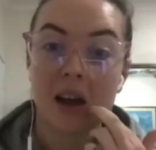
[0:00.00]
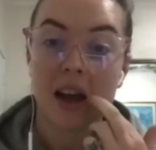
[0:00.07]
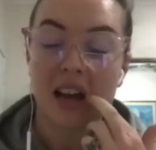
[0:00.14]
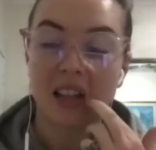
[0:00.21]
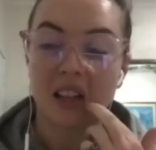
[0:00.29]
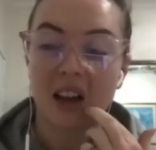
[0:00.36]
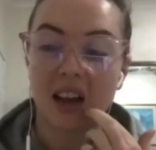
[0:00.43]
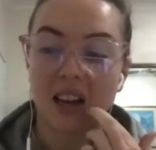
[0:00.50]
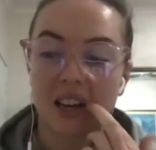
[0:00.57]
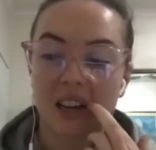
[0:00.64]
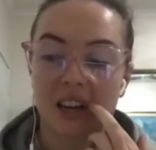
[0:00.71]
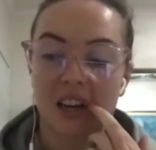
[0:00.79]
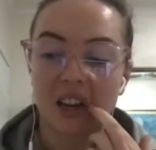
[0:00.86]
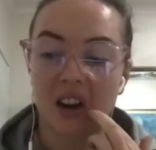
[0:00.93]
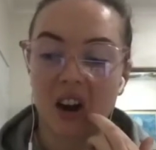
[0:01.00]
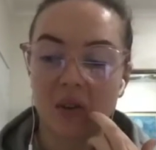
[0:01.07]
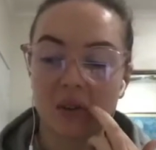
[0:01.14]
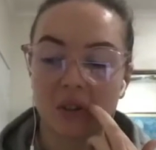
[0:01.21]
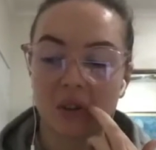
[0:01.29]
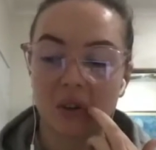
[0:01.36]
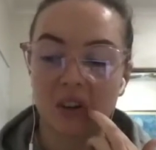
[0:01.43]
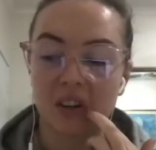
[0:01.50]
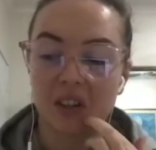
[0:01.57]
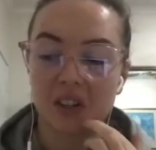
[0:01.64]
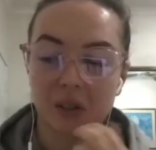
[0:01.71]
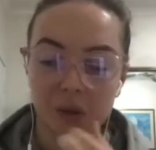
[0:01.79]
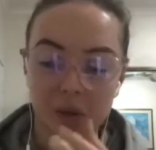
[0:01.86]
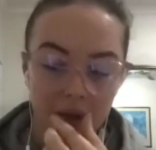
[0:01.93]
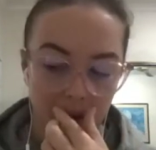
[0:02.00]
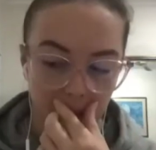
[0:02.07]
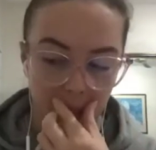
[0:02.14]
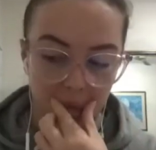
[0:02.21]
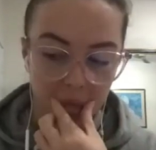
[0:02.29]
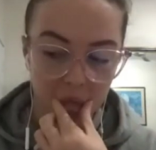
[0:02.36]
And like, you know, I was talking to